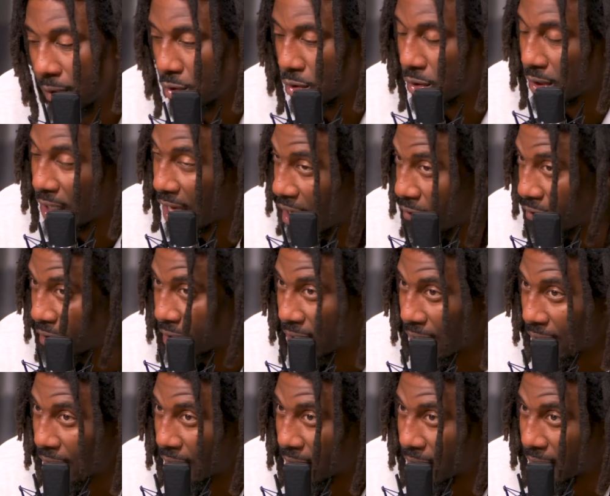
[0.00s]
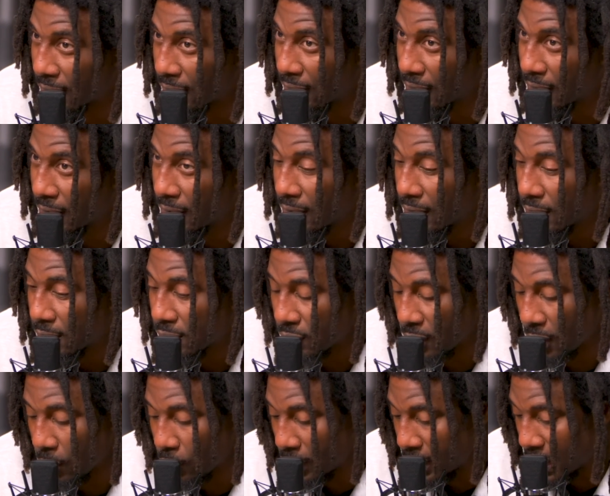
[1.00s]
This was every day.
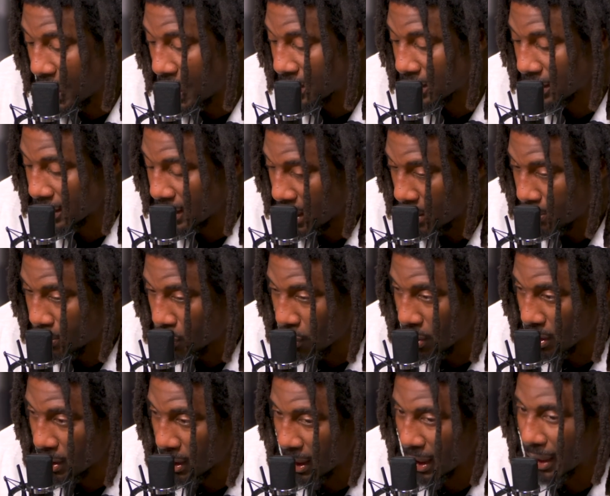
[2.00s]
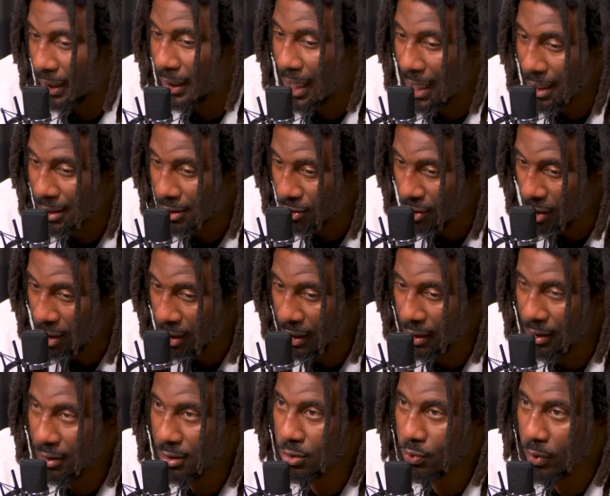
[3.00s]
So I realized at that point, like, I got to start
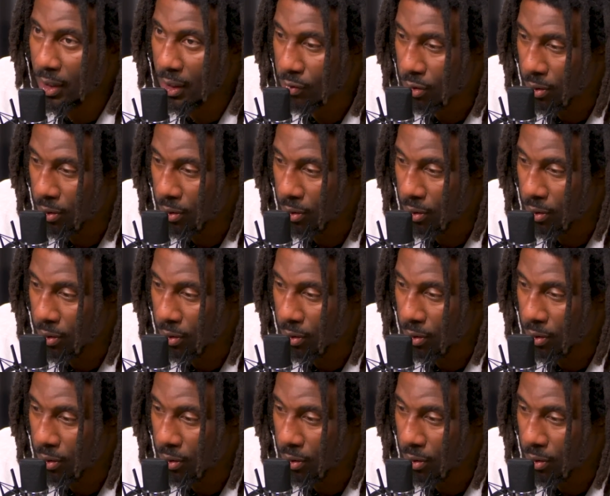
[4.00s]
getting this weight